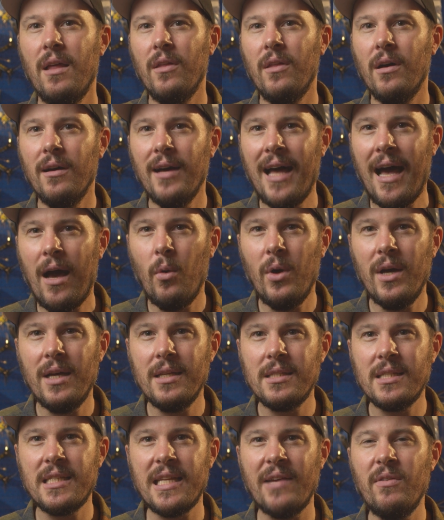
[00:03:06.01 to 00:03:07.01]
The
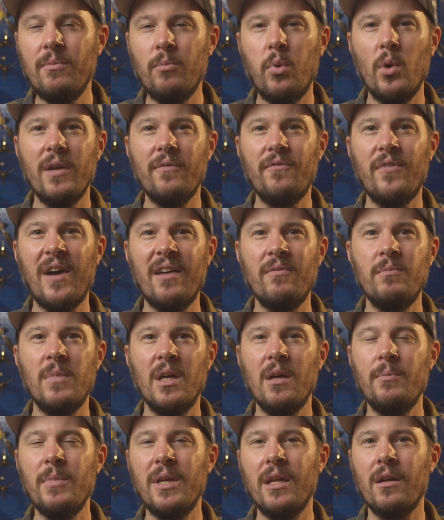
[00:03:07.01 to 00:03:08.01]
Laowa
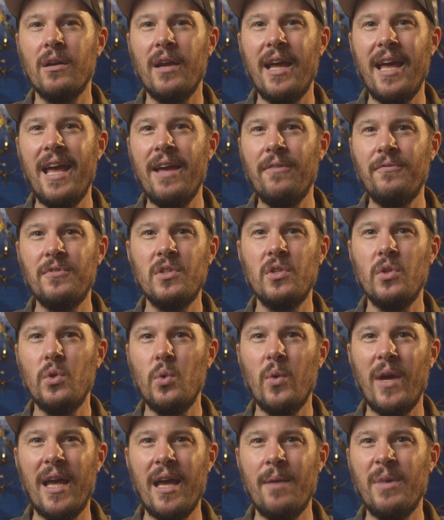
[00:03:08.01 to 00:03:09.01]
7.5mm
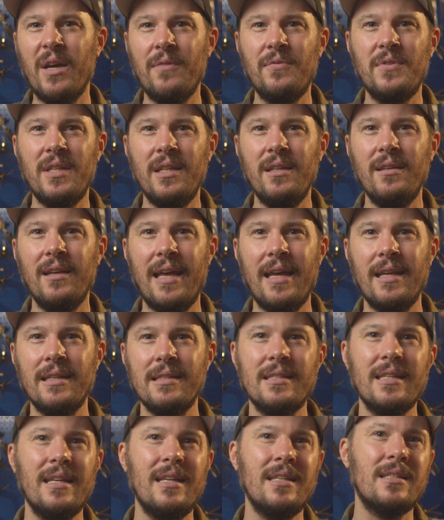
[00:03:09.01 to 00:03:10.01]
f2 MFT
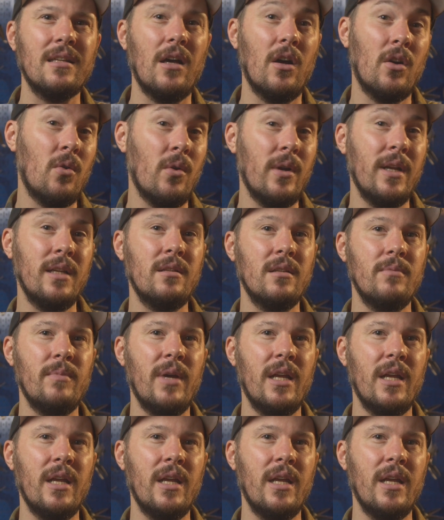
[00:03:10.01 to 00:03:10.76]
lens is, according to the